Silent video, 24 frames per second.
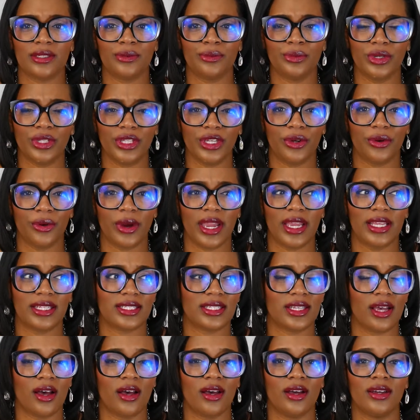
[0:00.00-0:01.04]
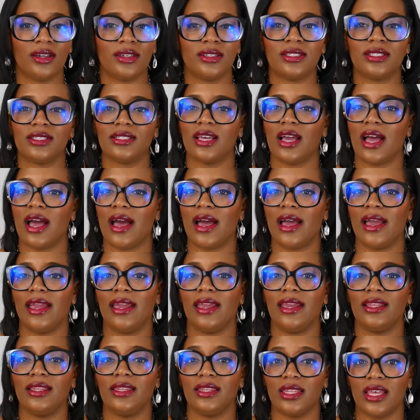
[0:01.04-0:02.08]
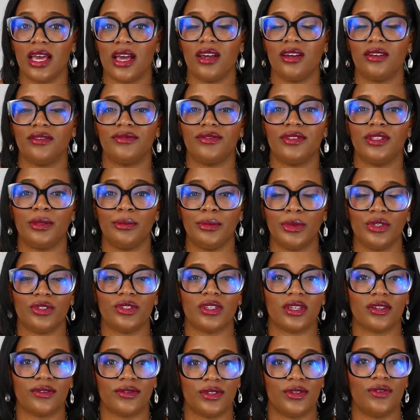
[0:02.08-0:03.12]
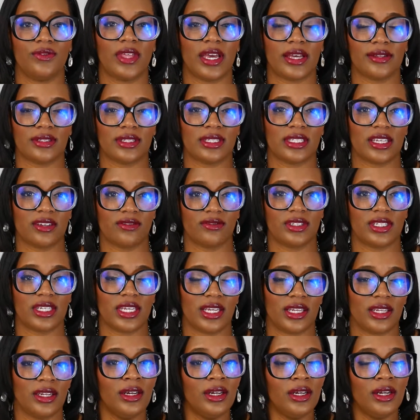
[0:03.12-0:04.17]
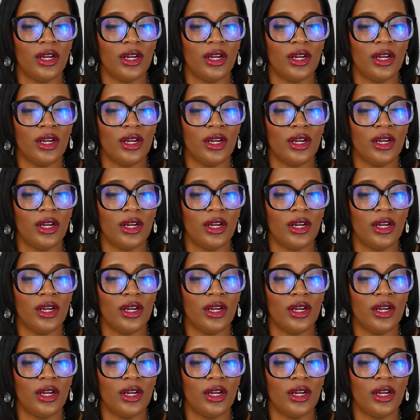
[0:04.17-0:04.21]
some really great songs. I love the music of 2017.